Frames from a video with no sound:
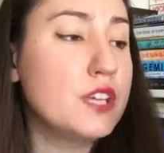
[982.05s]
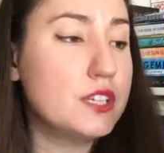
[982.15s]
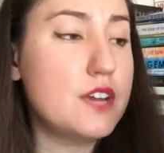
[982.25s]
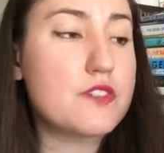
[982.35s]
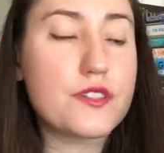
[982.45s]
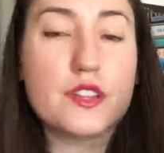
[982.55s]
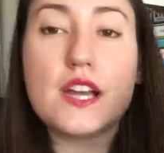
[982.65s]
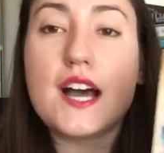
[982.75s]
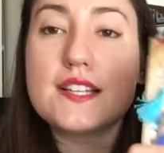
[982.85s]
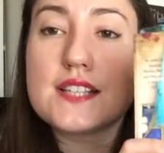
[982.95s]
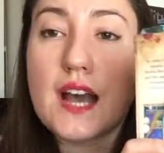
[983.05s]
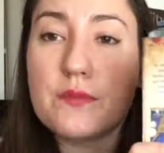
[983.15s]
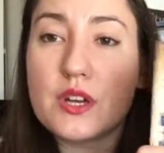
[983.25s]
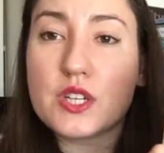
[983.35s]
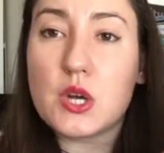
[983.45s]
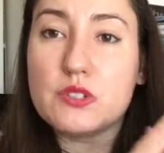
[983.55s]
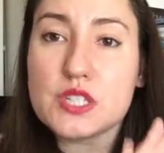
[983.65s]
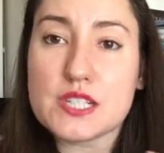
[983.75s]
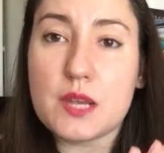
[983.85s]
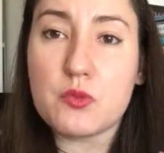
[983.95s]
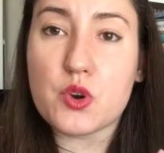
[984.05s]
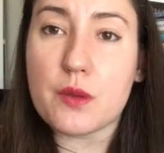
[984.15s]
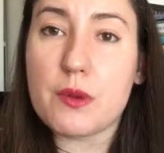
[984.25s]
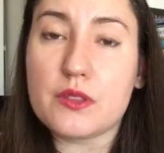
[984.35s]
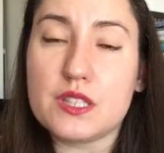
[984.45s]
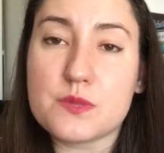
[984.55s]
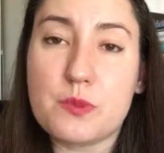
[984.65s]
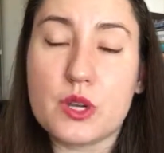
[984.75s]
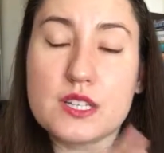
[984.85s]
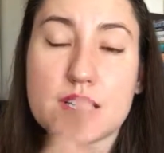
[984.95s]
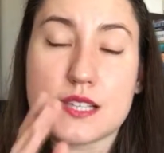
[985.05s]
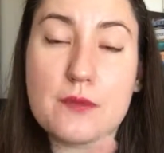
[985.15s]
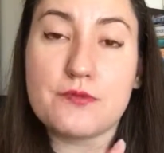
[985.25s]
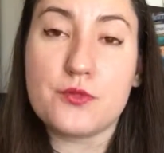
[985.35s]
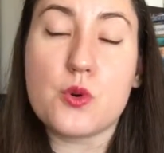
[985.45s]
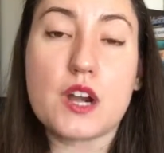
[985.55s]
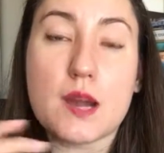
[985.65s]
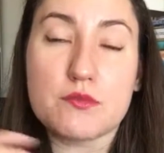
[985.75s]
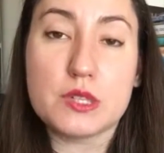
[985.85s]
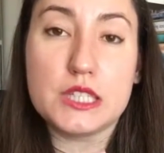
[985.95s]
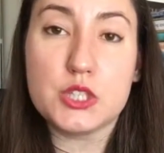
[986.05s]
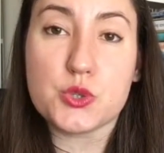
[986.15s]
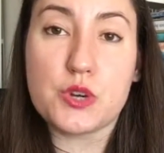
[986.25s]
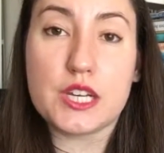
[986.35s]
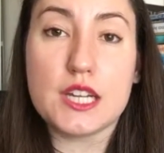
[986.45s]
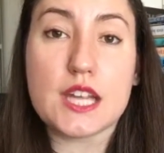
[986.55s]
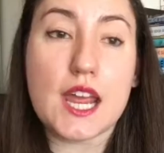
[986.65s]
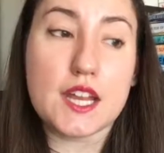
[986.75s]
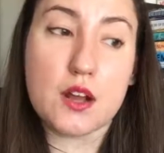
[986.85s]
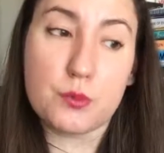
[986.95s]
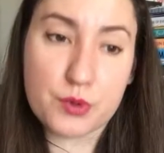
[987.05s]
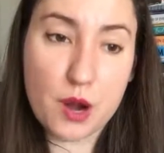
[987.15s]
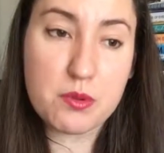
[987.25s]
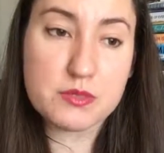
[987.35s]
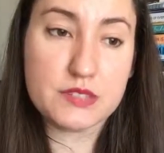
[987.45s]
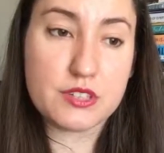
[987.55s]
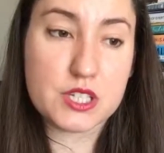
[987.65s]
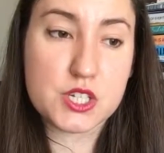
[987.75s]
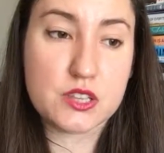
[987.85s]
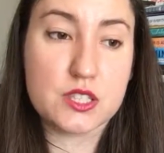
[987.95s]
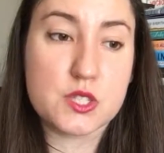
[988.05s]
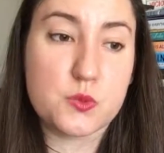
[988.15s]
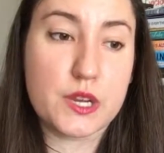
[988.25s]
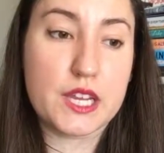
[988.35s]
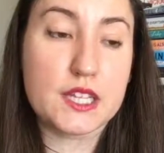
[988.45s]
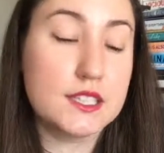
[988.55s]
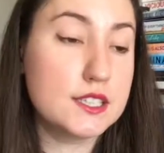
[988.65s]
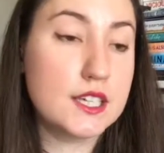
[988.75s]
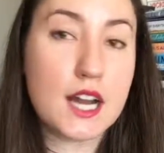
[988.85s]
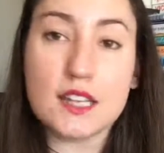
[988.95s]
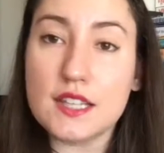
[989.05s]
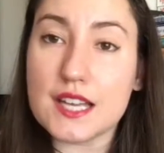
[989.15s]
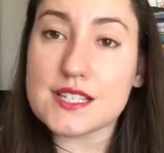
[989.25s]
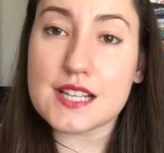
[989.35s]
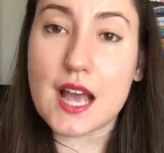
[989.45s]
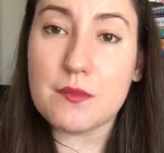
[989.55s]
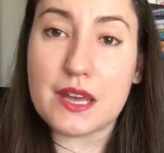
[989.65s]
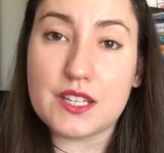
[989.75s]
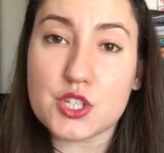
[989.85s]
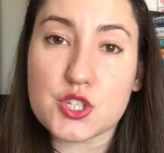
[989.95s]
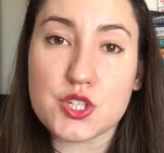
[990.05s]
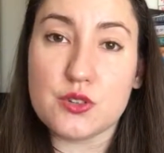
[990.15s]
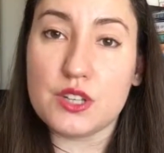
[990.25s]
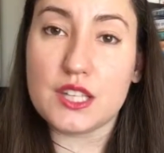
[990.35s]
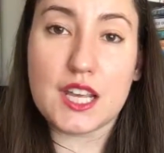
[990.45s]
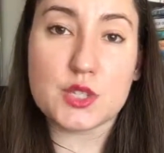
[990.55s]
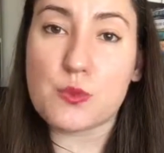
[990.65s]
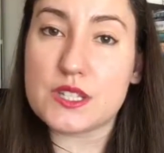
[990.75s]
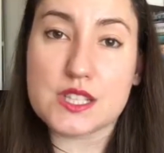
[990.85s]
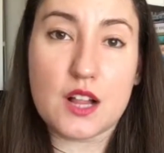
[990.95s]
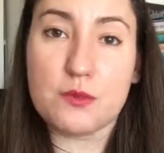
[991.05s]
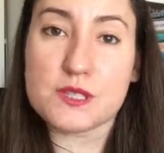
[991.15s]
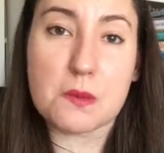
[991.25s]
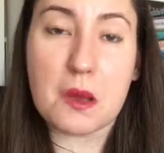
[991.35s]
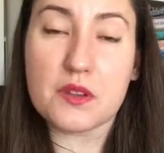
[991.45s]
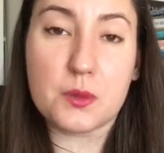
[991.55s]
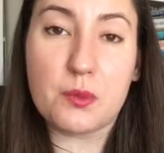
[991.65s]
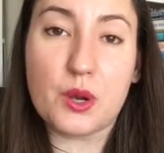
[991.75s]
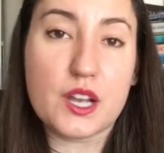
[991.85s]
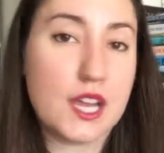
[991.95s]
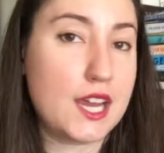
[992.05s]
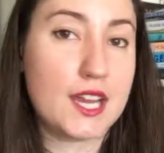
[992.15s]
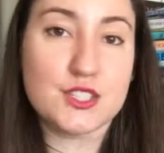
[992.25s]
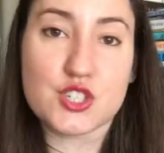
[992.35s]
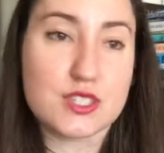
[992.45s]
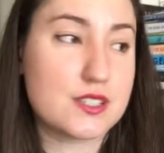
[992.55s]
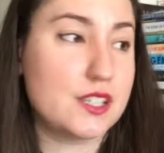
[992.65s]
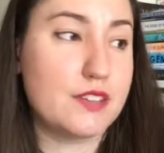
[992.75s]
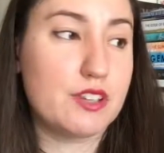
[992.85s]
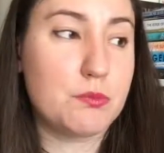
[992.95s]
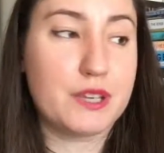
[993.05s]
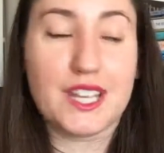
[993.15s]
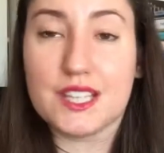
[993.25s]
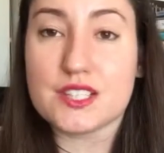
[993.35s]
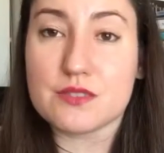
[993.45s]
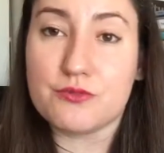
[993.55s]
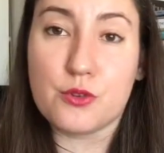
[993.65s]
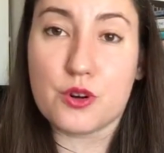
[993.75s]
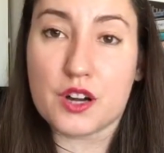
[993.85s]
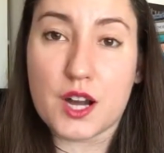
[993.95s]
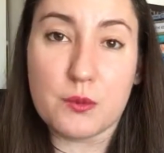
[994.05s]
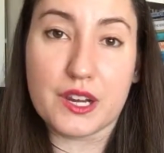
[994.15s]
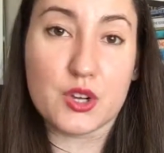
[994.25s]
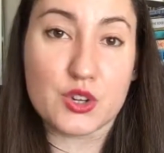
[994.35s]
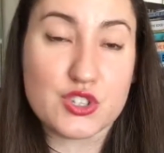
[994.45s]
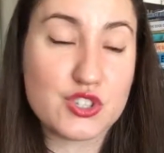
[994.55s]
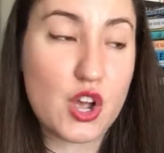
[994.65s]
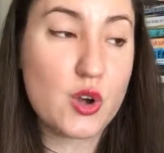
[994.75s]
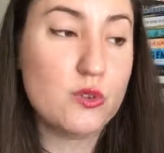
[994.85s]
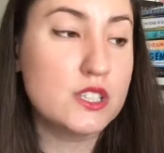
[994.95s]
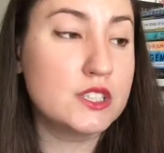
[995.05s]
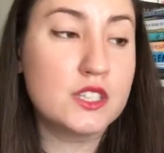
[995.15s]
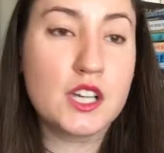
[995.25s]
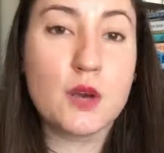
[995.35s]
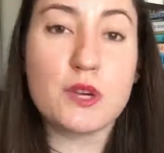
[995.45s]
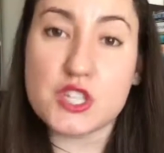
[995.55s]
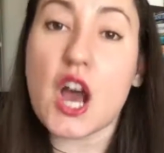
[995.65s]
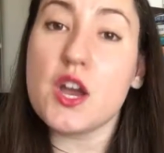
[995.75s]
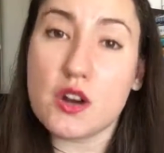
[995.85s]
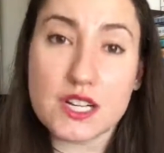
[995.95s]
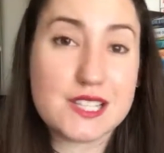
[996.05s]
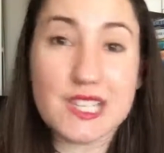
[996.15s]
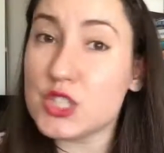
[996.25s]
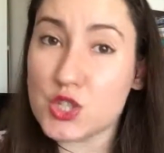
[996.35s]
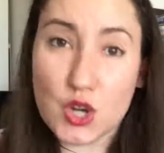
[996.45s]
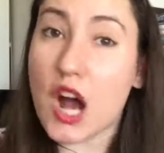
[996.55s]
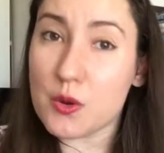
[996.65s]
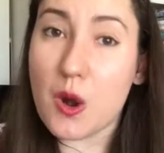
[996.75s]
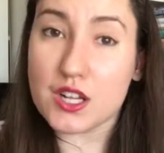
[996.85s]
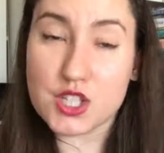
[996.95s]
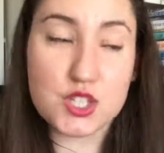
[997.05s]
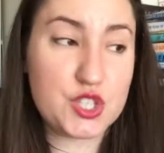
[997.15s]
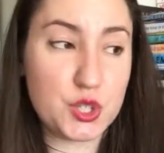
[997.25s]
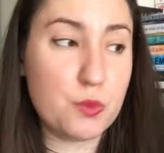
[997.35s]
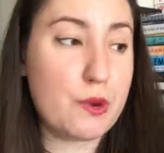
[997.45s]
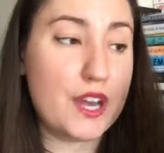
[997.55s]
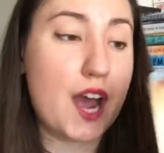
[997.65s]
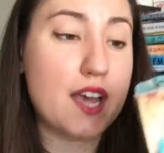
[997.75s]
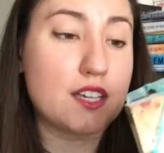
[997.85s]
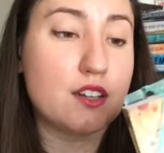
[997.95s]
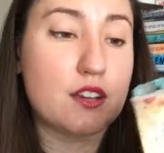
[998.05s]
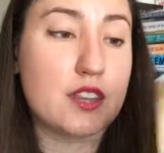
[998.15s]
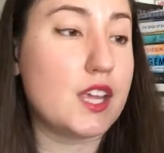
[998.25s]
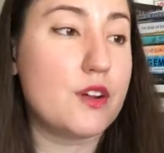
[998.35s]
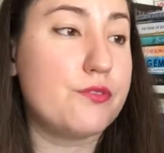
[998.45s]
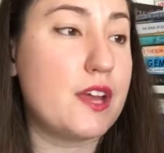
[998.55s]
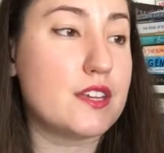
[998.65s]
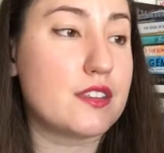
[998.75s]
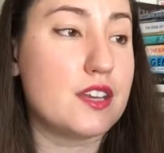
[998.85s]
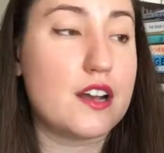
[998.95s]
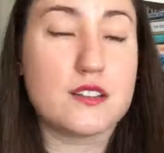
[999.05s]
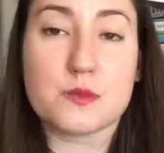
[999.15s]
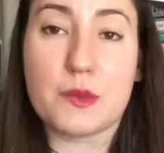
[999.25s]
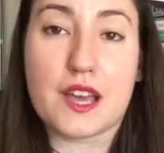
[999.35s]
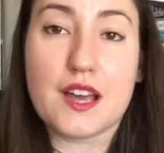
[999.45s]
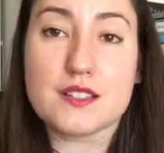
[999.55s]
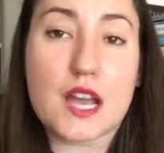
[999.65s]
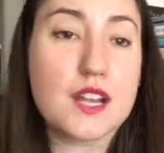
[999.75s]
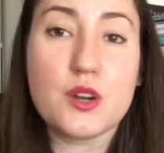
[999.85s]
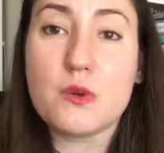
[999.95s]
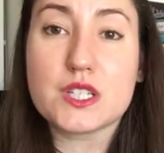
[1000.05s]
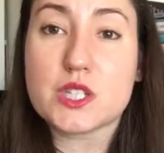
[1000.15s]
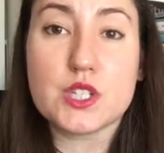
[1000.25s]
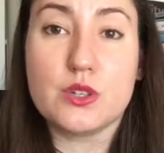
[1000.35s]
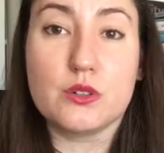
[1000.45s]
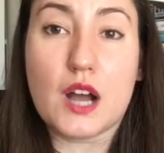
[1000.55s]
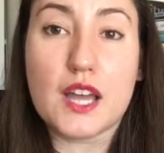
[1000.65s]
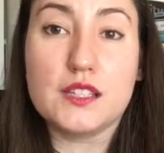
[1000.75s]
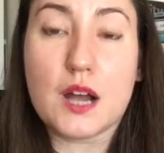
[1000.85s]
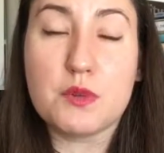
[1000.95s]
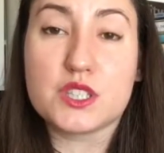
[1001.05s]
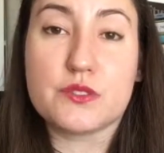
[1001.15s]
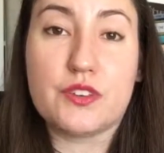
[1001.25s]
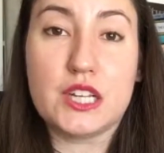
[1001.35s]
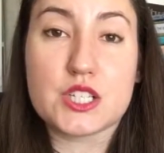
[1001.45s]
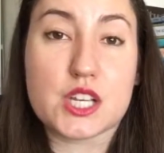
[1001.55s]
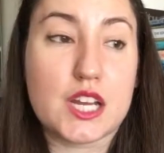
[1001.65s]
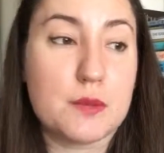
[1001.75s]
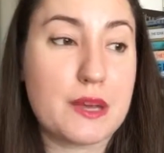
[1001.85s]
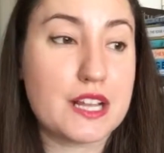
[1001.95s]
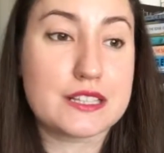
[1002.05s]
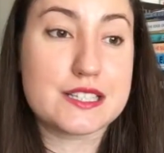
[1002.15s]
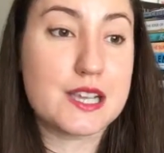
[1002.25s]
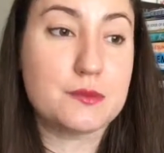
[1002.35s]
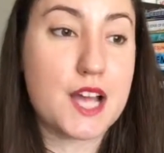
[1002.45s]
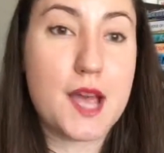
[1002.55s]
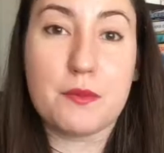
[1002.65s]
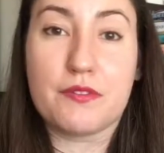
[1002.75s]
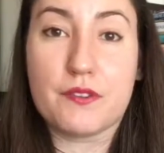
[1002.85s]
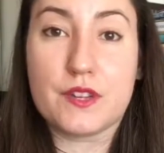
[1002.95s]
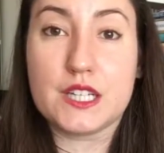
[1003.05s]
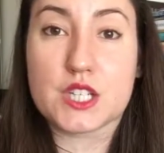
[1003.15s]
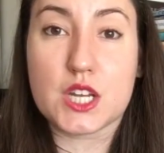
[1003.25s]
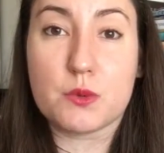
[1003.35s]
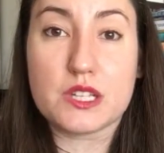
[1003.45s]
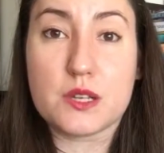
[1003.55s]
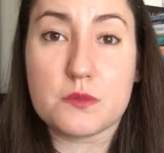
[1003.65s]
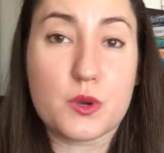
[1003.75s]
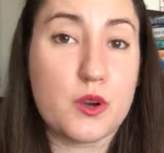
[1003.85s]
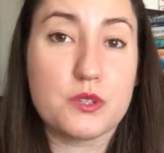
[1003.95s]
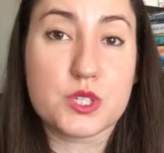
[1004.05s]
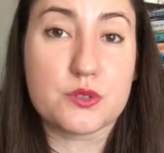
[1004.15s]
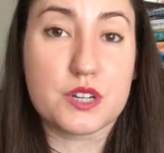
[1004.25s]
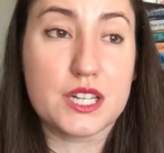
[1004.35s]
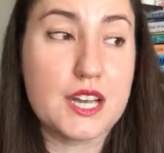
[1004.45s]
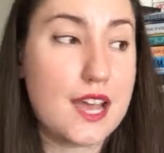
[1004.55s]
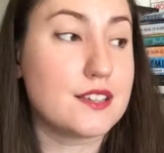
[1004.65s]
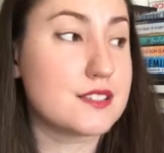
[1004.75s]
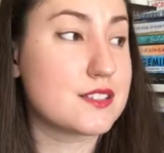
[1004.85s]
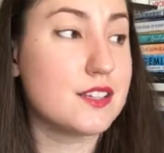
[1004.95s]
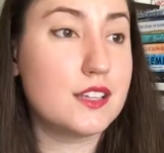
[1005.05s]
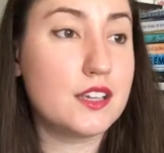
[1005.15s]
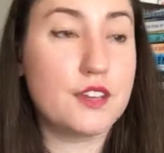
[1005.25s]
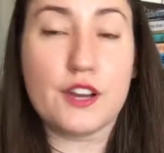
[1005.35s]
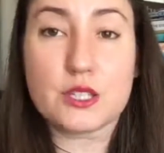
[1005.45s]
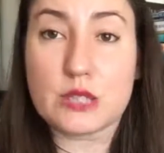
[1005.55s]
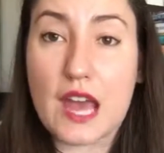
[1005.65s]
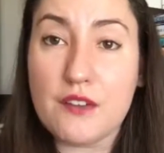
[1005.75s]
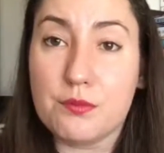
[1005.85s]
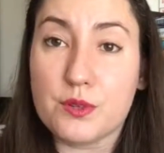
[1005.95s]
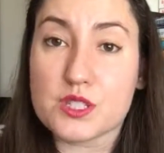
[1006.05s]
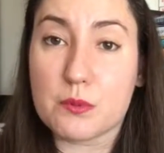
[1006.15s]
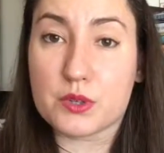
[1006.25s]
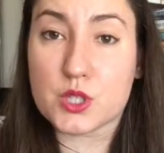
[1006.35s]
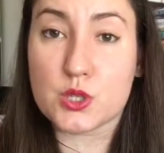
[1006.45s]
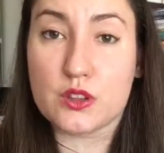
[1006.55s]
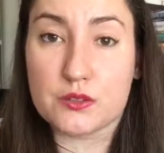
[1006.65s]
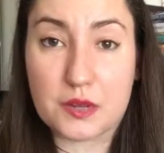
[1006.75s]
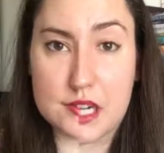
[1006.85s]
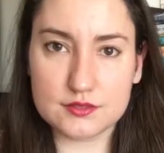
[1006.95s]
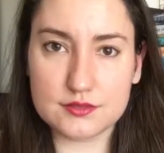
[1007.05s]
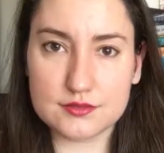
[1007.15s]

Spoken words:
Nevertheless, I'm not going to say more about this book, except for I'm really enjoying it, and I'll probably finish it this week, unless I manage to engage myself with some other book and just leave it be for a week or so, which I honestly do not want to do, but I cannot think of anything else because I don't know what to do. I want to finish it, but at the same time, if I finish it, what am I going to read next if I don't have books number 2 and 3?